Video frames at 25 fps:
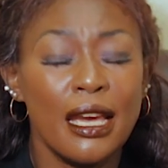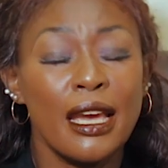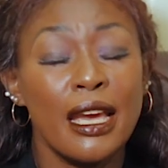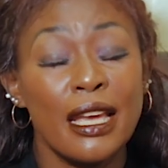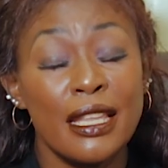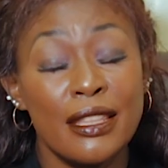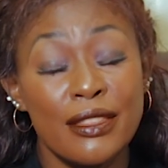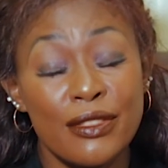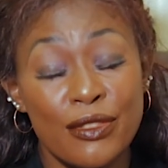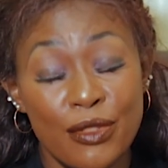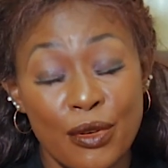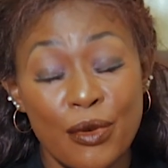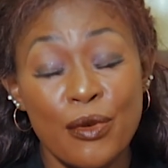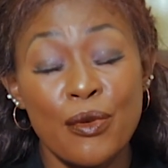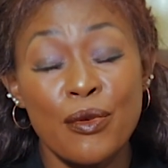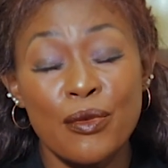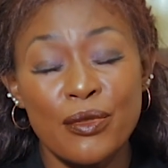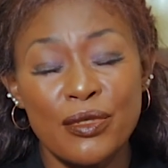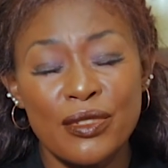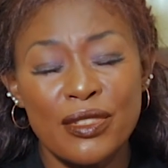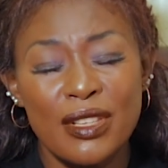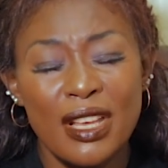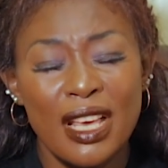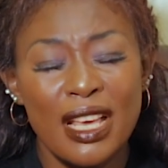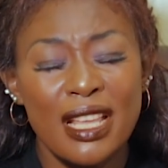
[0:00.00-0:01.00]
and
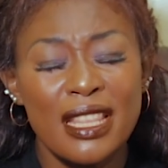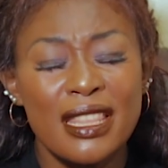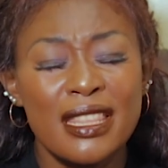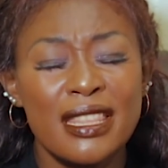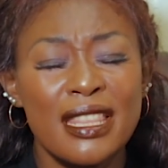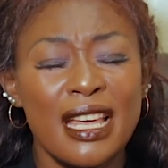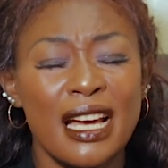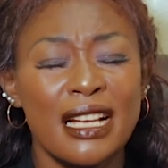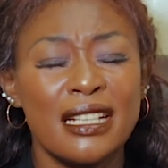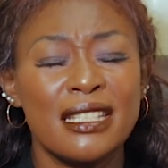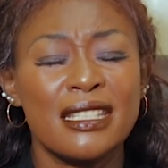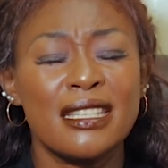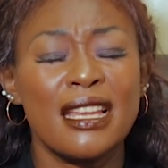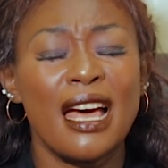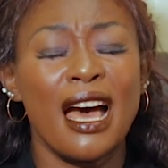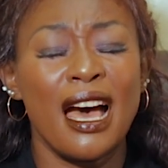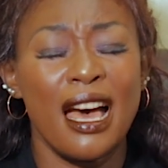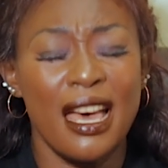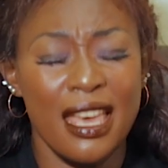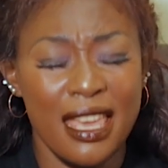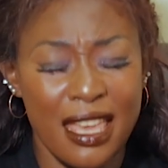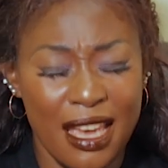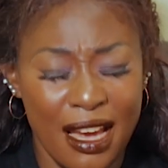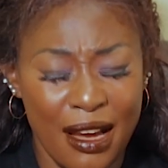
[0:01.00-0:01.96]
those that I